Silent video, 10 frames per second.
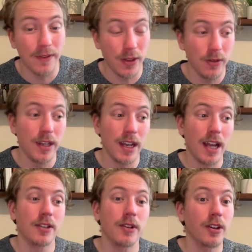you did
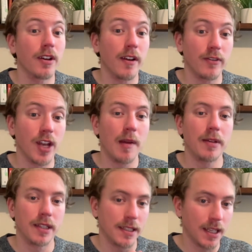not do a good enough job
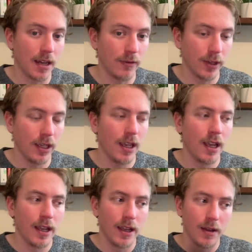in discovery,
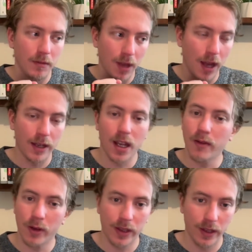
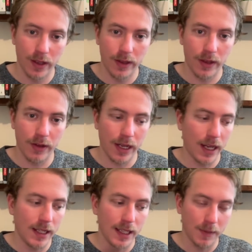uncovering their
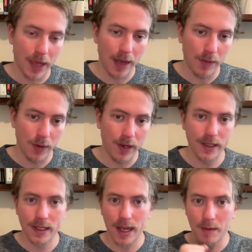needs and pain
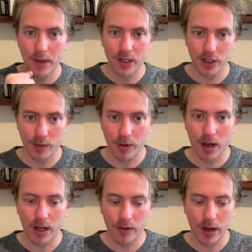points, and pitching your
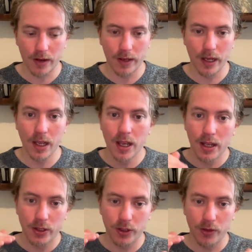product correctly
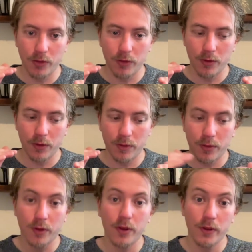to
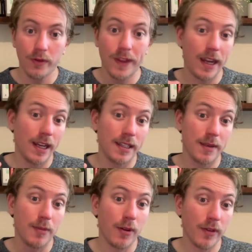prove that it is
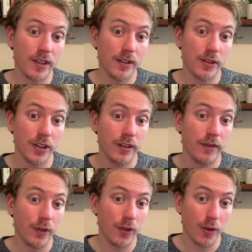the perfect solution
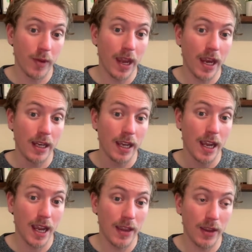for their
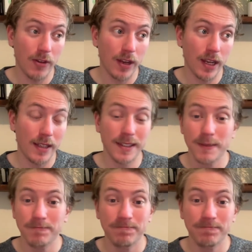pain and their needs,